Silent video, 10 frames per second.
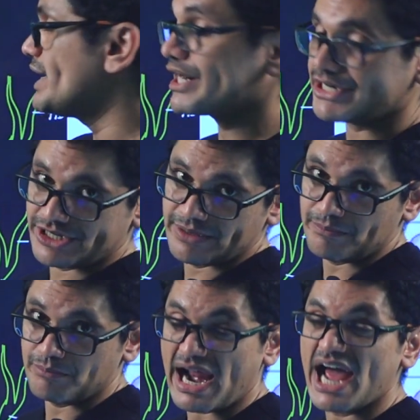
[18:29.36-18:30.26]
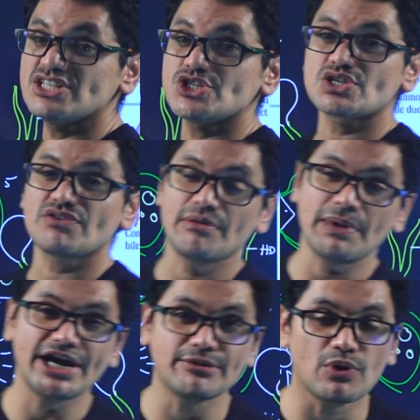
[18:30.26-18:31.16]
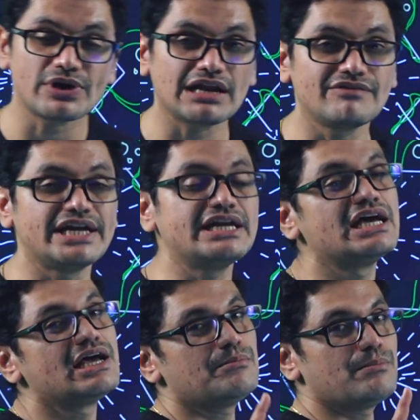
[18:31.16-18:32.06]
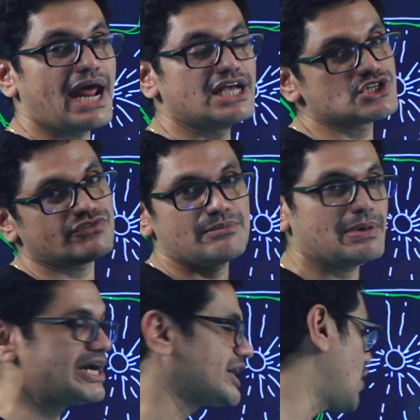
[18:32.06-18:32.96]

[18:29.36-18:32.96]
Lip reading: duct, branches of hepatic portal vein, branch of hepatic